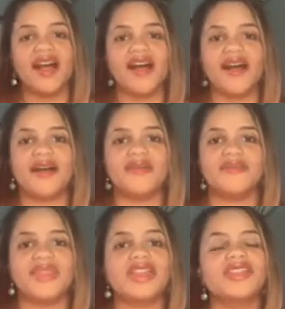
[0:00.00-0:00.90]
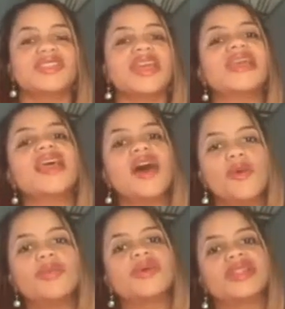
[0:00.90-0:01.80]
that can
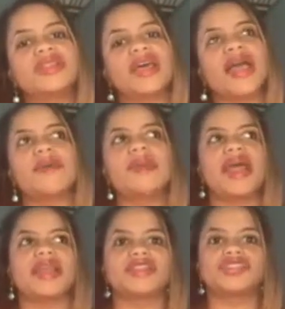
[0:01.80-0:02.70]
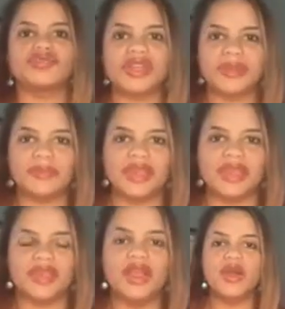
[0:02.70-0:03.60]
help with diabetic
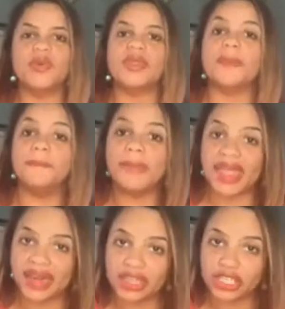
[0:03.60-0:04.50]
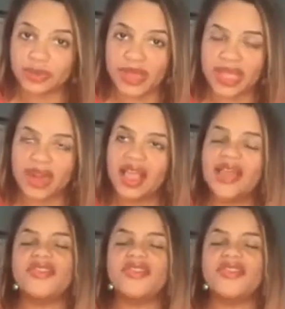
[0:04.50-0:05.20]
treatment, with management,